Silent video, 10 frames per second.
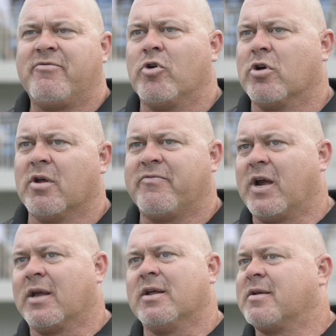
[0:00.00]
feel good if
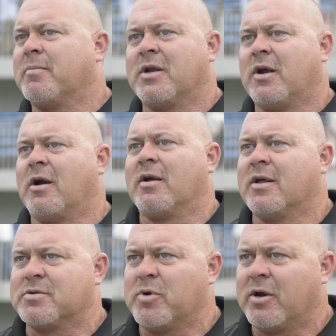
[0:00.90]
I can get them in there and
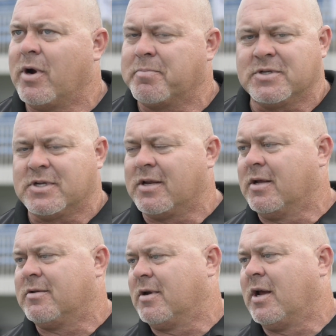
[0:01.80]
get as many reps as they
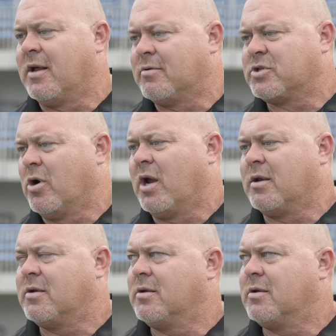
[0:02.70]
did today. That was great.